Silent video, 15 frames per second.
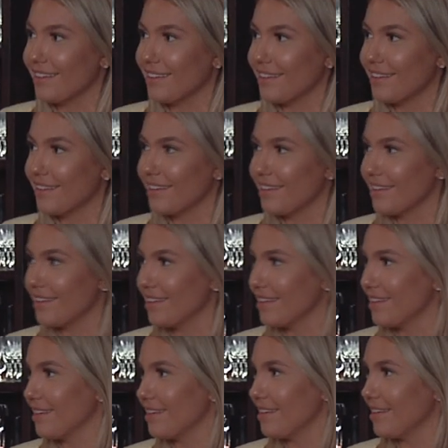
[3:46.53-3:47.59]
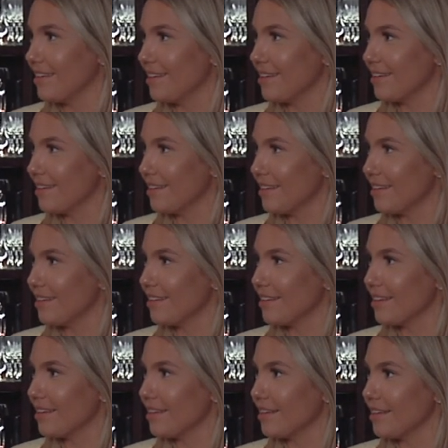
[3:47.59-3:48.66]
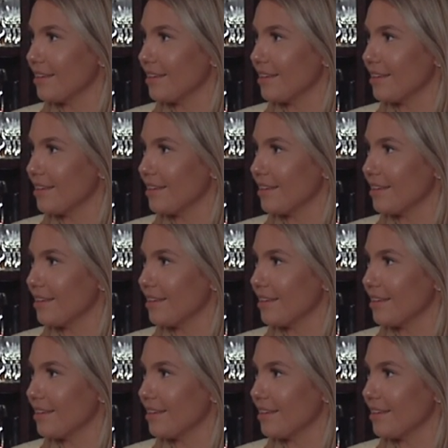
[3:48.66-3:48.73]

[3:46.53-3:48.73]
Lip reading: (not speaking)